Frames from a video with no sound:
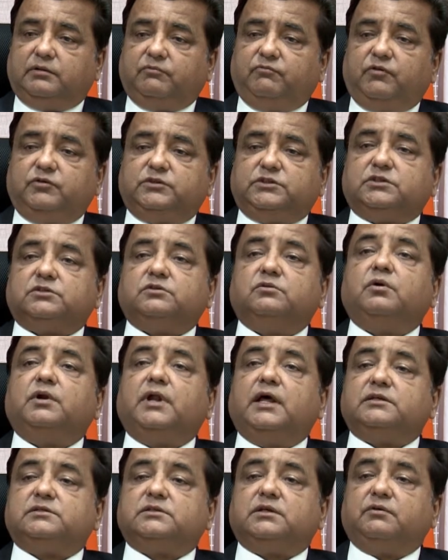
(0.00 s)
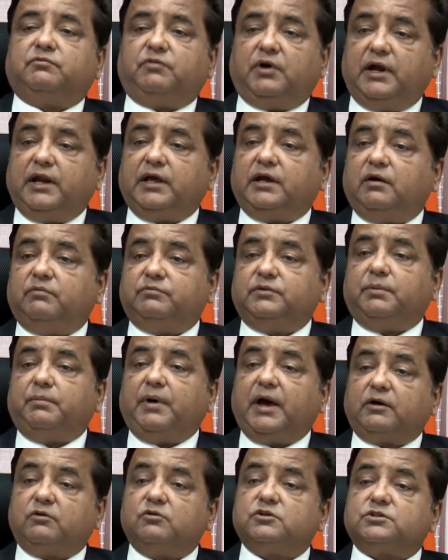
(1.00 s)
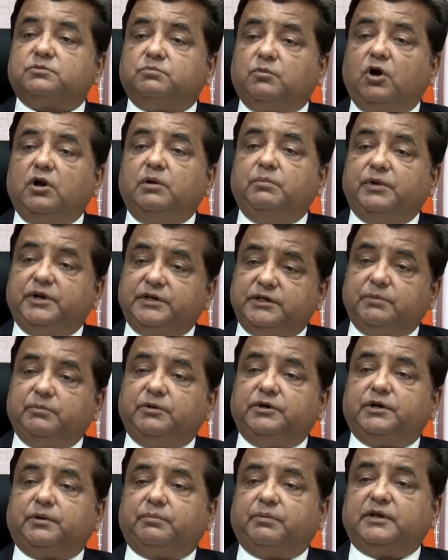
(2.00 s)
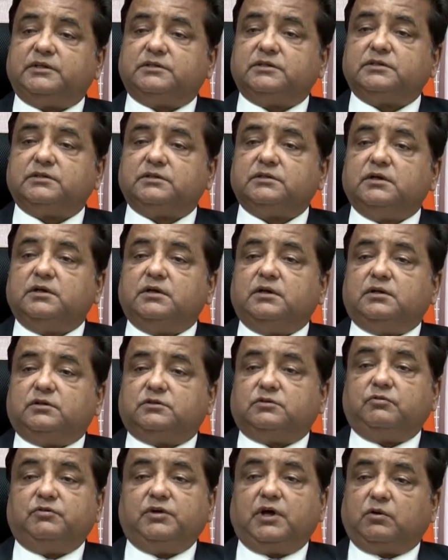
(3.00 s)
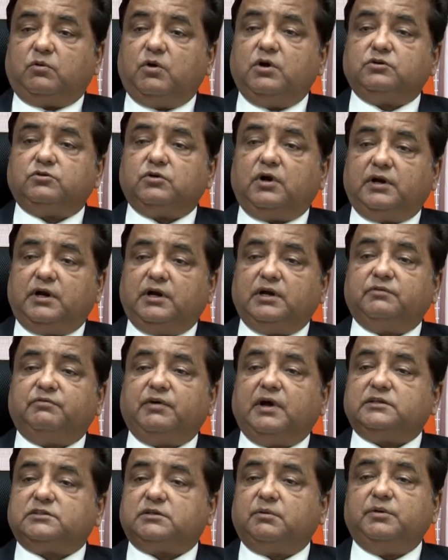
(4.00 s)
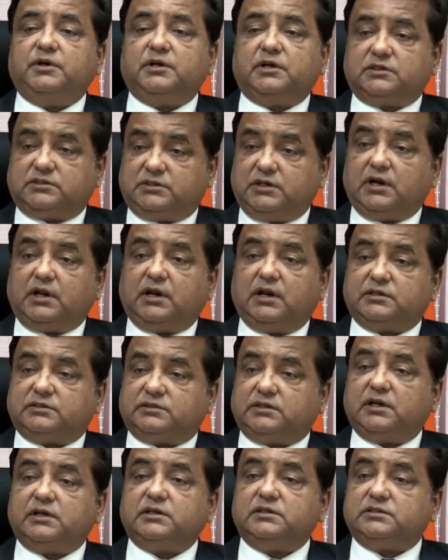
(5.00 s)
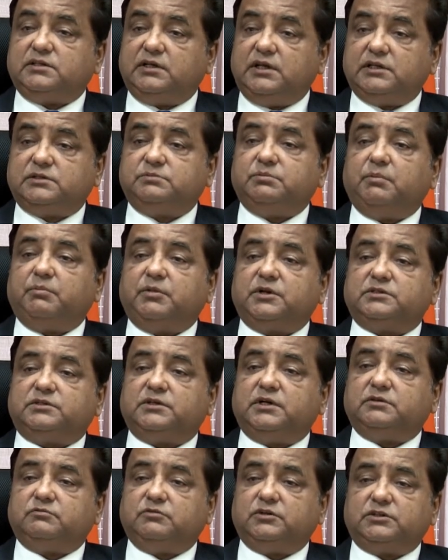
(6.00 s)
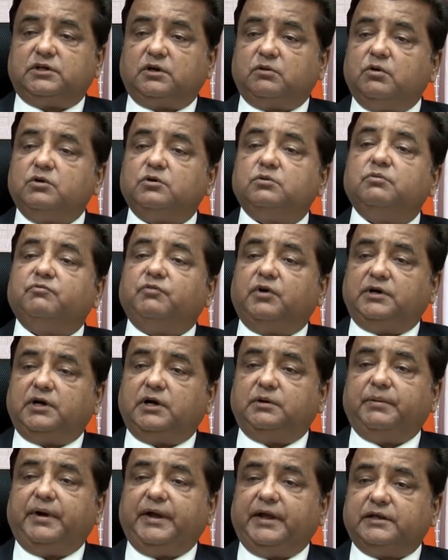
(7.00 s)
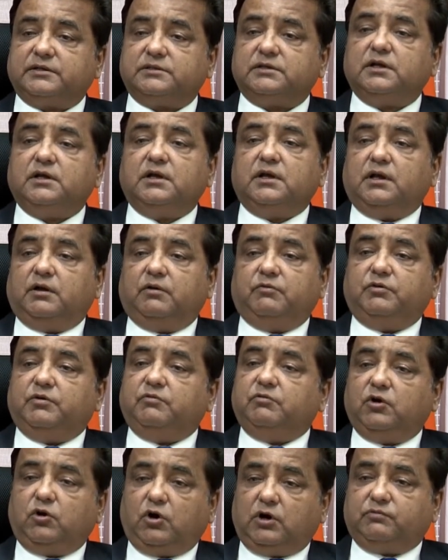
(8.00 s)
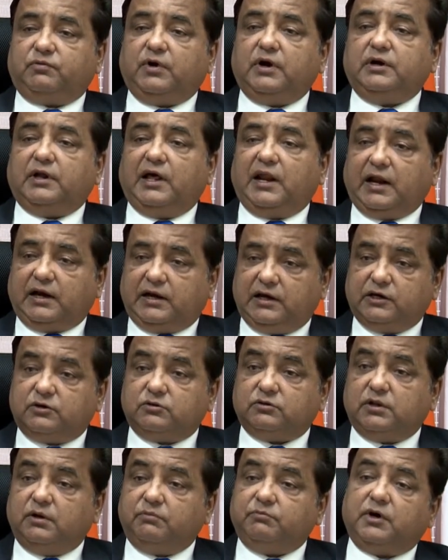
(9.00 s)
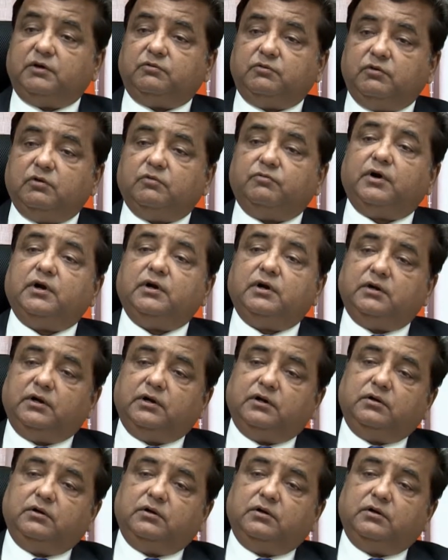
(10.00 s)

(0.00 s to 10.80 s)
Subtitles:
which is known as funding of the micro, small, medium enterprises. So we are going to identify some industrial clusters in each member state which are going to be funded by us. We will not fund directly to them, but we will fund